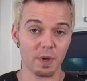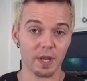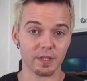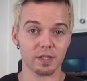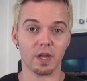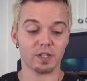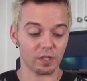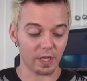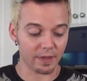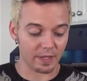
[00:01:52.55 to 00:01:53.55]
minutes
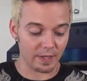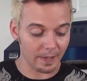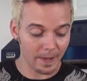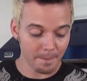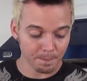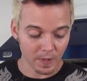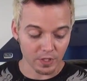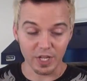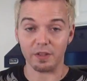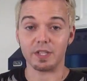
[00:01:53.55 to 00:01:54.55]
to let the
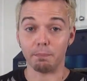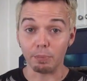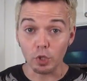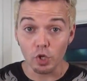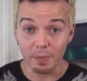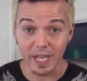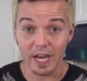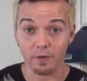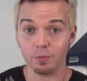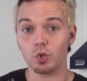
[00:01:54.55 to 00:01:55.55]
gelatin bloom and
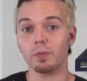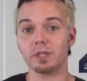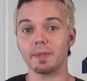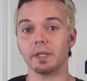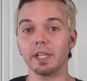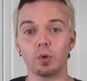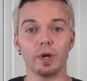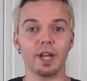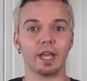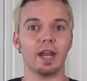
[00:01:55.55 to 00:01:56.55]
kind of absorb some of the
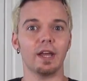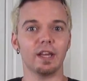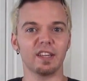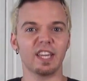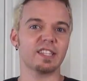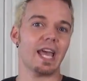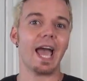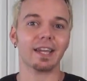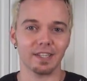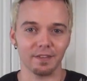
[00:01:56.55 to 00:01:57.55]
liquid, and it kind of gets
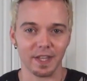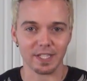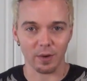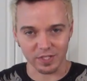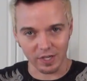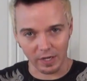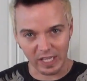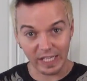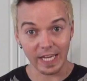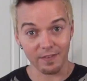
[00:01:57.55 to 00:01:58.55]
active. That's how it's going to
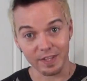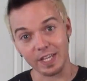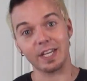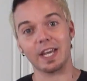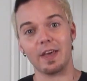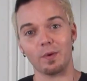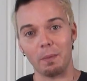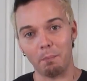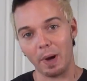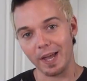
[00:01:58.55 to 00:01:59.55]
cling everything together
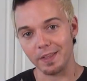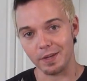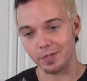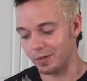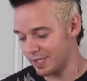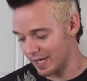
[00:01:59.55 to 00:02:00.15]
and bind the dessert